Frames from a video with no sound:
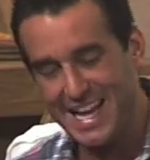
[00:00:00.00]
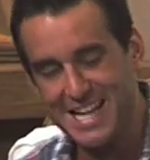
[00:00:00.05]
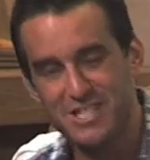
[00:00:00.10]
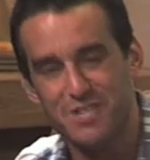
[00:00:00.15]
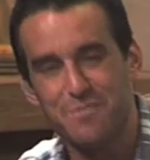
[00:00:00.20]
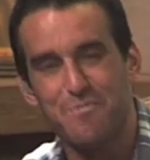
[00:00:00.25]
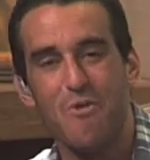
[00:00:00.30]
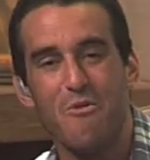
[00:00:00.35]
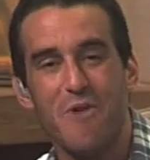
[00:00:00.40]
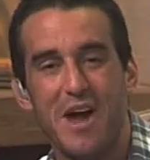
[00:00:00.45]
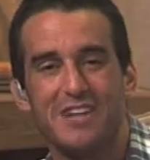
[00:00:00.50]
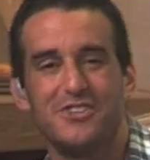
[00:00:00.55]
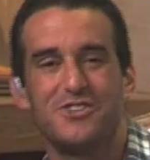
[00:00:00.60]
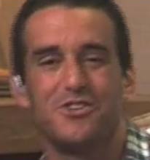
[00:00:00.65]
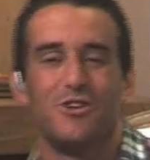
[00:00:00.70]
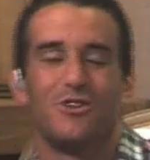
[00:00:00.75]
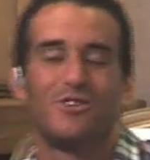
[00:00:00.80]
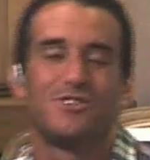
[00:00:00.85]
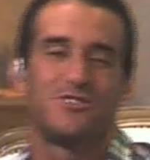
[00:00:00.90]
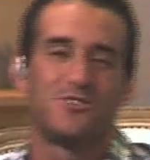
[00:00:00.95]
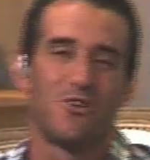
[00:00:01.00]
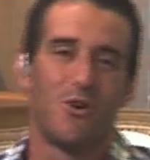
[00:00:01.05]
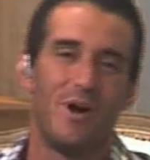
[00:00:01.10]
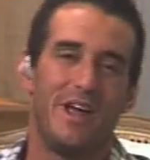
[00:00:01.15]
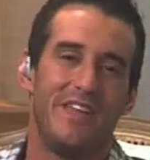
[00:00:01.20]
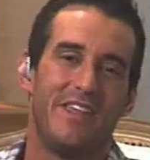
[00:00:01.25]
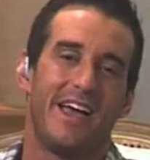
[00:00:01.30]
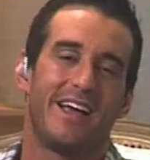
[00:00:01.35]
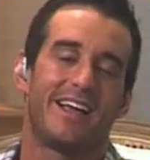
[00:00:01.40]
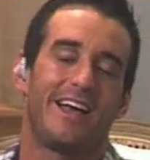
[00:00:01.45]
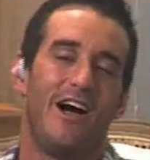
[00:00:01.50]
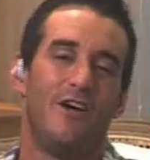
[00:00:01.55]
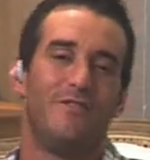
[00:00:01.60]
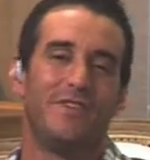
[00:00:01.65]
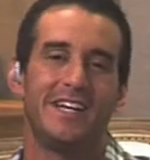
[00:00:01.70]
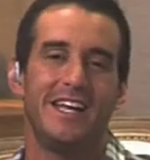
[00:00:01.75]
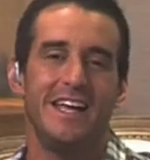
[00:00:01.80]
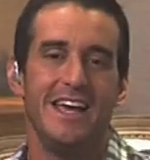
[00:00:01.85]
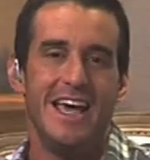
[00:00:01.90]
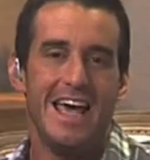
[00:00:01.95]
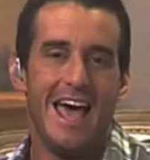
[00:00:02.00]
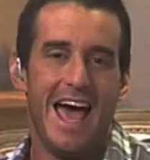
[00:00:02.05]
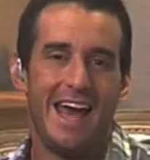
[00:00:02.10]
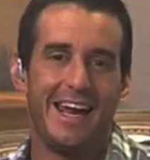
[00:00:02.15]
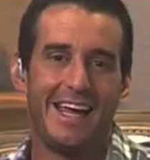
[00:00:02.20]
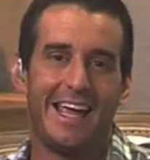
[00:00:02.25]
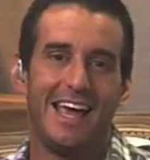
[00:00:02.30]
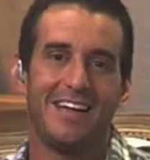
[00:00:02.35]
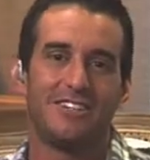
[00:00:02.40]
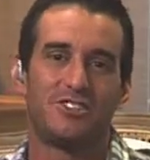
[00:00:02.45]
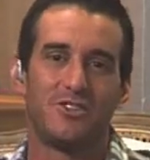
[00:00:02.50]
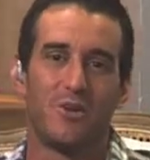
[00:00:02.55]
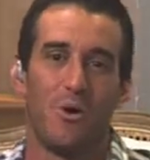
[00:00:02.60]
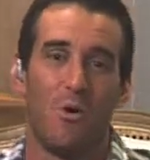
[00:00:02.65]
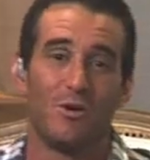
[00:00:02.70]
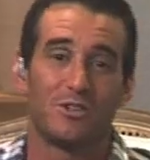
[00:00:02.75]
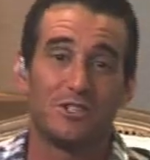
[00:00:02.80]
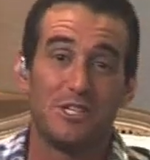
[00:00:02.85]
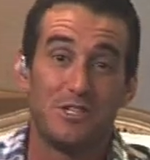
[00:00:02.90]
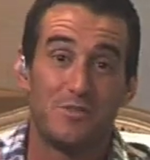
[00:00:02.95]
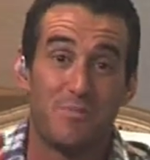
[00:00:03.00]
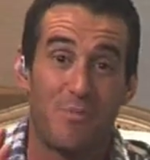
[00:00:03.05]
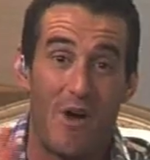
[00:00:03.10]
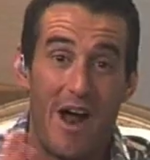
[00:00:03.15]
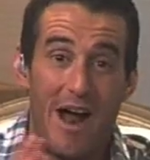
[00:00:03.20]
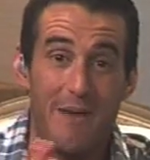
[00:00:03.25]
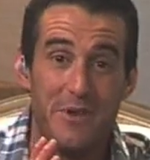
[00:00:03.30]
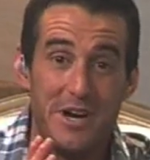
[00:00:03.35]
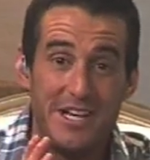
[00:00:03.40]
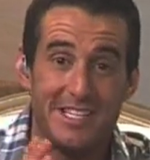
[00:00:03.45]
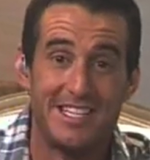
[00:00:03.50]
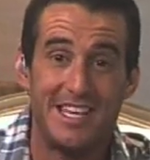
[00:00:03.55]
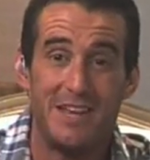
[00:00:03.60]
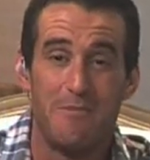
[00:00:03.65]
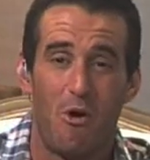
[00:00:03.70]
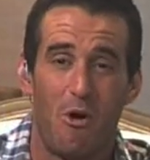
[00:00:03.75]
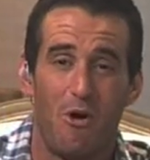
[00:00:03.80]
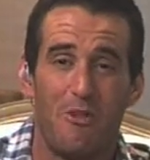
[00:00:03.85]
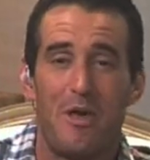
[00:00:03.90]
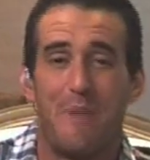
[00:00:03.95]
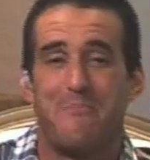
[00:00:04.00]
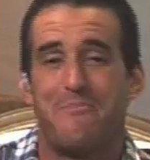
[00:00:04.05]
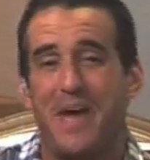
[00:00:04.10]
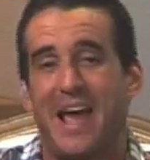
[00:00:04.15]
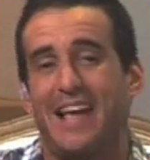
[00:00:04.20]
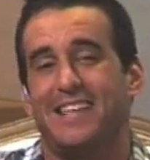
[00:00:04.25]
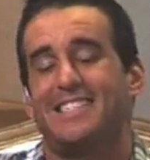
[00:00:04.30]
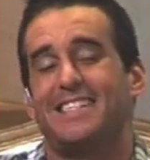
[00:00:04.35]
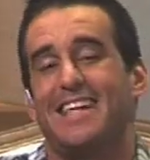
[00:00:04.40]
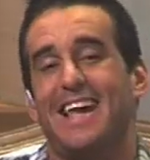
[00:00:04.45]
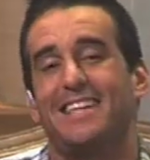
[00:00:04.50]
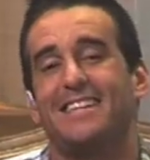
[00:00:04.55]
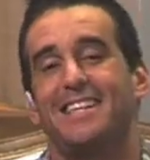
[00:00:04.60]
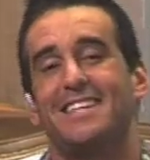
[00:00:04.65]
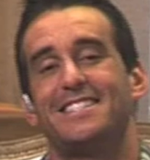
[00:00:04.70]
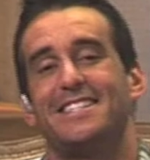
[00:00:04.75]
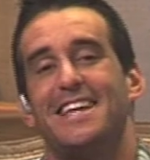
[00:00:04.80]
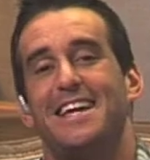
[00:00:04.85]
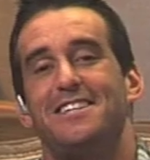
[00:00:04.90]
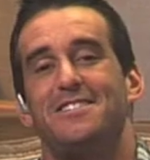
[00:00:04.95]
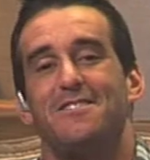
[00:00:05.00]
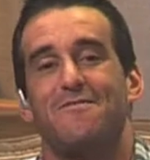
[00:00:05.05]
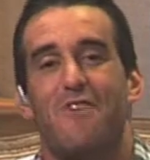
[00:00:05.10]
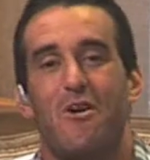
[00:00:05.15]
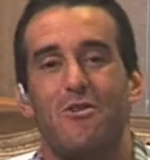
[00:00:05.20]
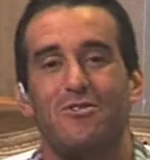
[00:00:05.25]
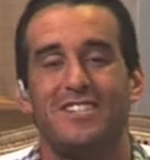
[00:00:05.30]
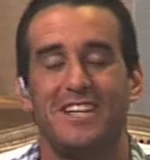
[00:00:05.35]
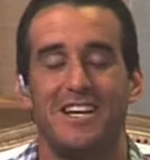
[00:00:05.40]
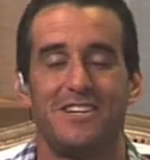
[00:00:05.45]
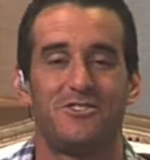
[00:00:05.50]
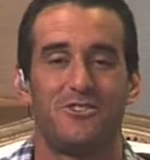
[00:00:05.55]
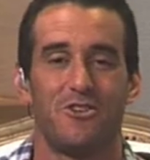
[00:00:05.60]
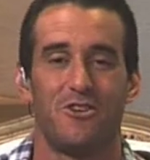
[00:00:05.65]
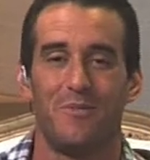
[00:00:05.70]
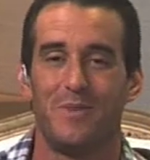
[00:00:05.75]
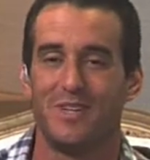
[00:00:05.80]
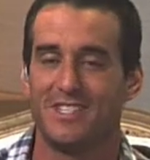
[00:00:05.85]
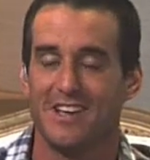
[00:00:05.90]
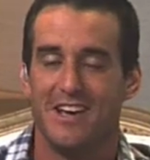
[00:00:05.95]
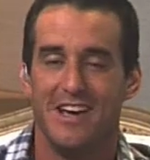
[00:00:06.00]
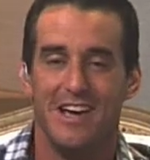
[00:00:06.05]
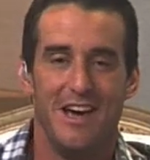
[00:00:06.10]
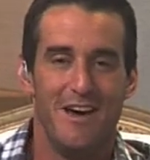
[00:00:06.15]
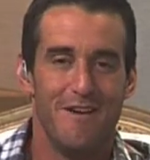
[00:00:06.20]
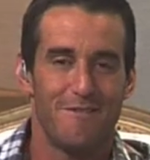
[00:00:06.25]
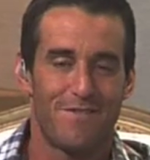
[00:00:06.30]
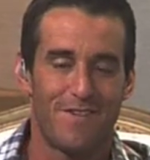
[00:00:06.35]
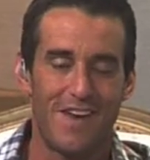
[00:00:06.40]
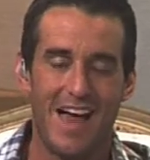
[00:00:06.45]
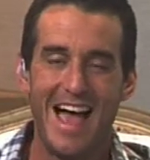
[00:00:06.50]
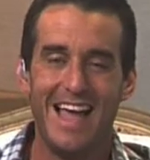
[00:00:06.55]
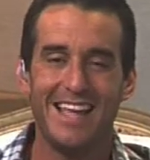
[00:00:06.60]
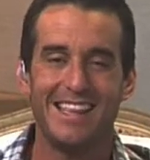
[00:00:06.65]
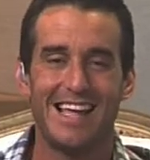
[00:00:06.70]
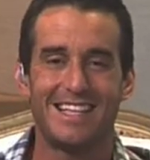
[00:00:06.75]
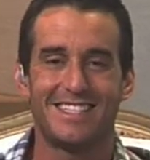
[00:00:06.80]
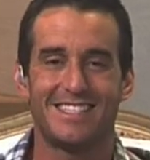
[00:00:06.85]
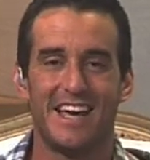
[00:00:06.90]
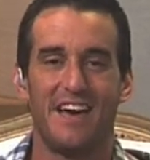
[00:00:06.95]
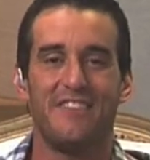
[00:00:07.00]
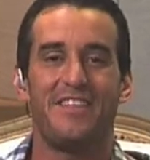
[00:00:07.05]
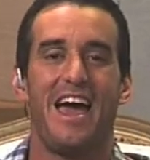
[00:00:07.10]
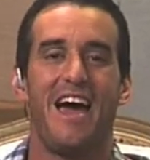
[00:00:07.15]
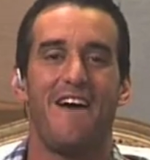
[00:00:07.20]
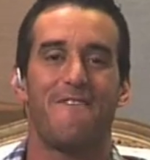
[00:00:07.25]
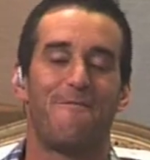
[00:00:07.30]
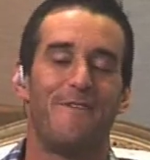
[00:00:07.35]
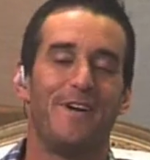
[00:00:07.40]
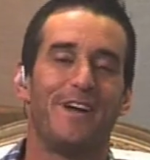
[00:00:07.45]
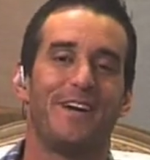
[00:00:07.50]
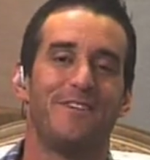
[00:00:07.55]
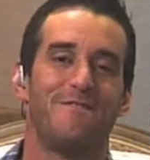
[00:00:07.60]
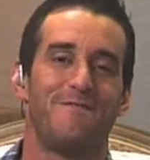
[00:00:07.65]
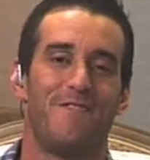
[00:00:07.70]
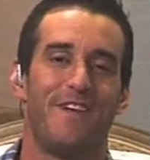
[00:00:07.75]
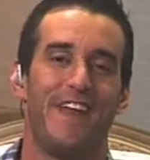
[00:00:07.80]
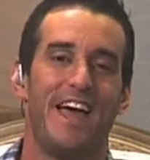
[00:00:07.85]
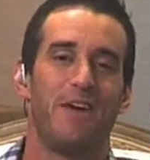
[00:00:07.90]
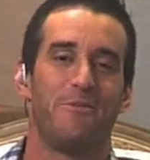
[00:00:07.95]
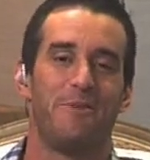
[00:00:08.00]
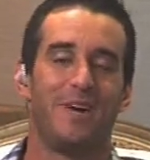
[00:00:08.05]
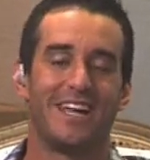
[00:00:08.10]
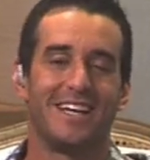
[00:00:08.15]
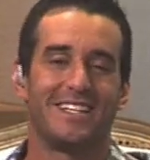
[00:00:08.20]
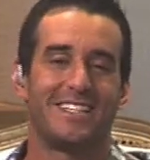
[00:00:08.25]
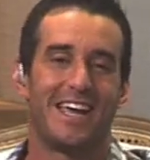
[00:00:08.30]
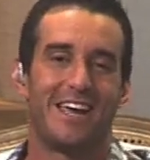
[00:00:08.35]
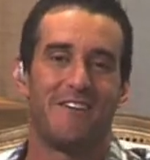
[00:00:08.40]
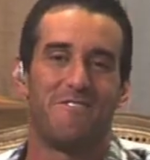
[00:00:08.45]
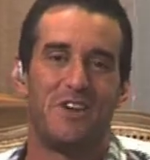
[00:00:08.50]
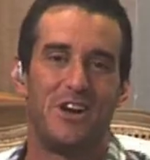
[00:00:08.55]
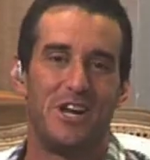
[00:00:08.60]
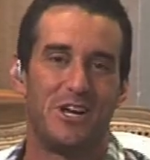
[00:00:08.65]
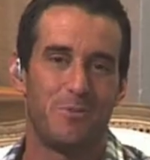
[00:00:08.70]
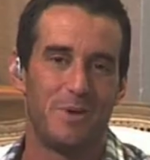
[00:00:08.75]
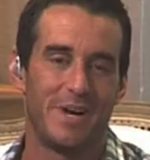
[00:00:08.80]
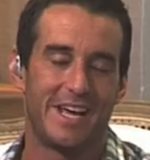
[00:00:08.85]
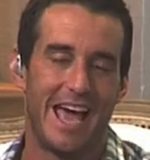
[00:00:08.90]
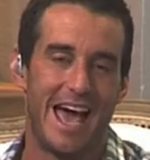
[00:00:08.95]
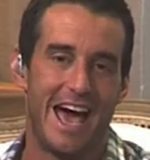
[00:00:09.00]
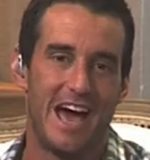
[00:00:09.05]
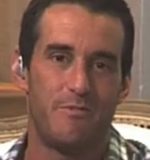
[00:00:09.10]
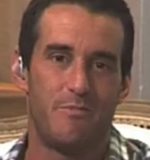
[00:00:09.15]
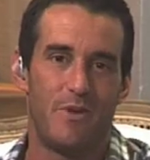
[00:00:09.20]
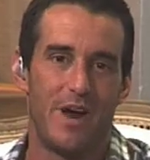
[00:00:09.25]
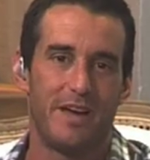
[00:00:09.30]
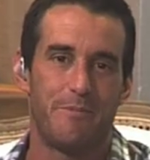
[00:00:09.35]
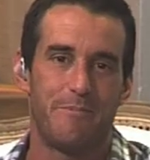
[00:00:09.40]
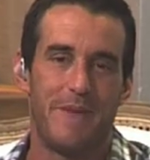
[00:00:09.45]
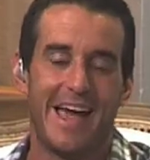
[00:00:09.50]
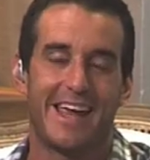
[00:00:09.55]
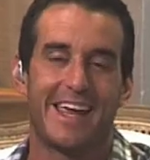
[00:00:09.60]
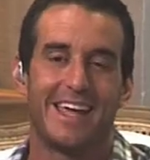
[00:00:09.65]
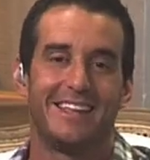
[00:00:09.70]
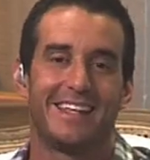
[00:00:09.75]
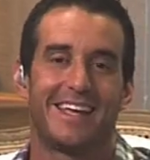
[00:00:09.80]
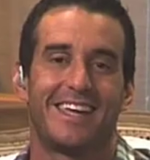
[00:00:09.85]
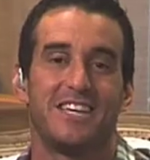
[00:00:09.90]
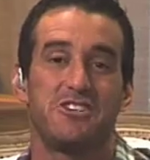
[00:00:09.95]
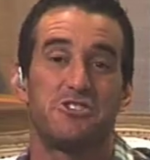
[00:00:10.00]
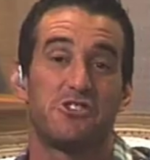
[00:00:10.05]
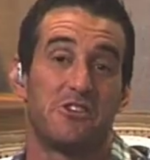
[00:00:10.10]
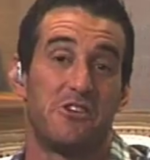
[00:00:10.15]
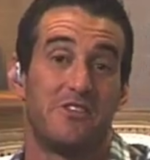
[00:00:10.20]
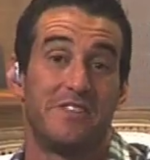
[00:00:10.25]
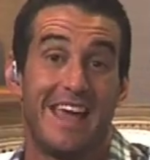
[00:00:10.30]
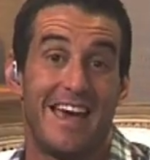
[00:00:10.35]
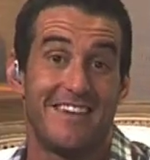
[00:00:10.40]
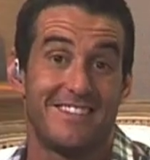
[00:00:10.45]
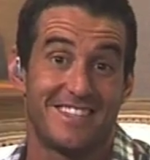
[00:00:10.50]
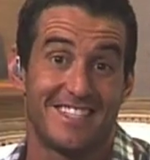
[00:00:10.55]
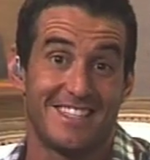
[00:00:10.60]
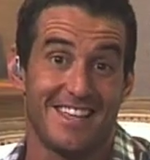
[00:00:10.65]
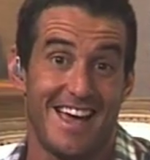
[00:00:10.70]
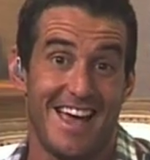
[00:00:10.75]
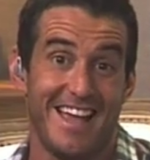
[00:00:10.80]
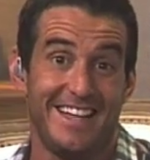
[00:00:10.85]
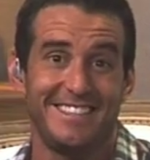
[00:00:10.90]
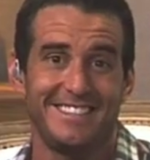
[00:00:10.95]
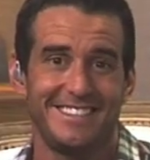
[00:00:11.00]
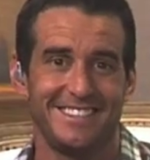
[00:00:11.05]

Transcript: inspirational story there, Kelvin. And again, to the Orchards Primary team, all the best in the Saint Devote tournament, flying that South African flag. We're going to take a very quick ad break, back in the kitchen on the other side.